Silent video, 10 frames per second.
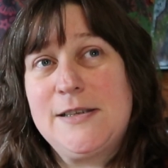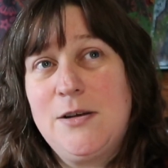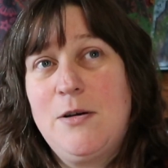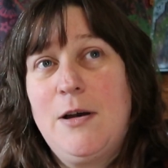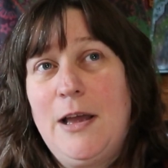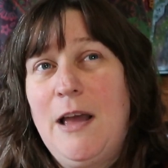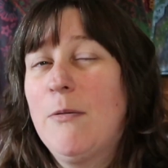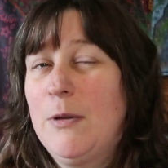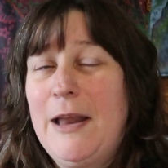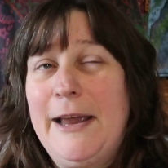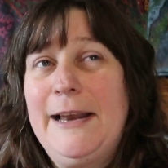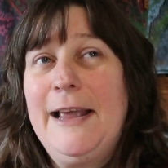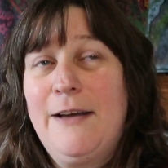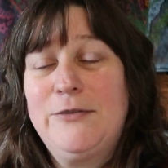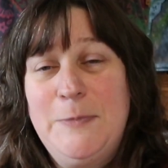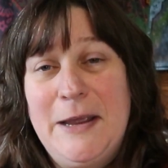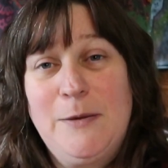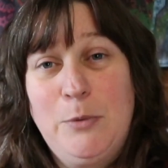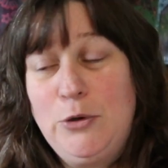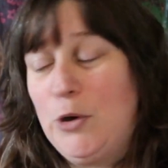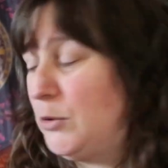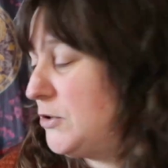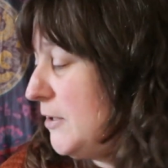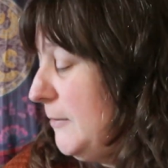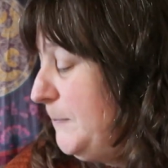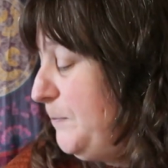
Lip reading: so I will likely have to make buttonholes.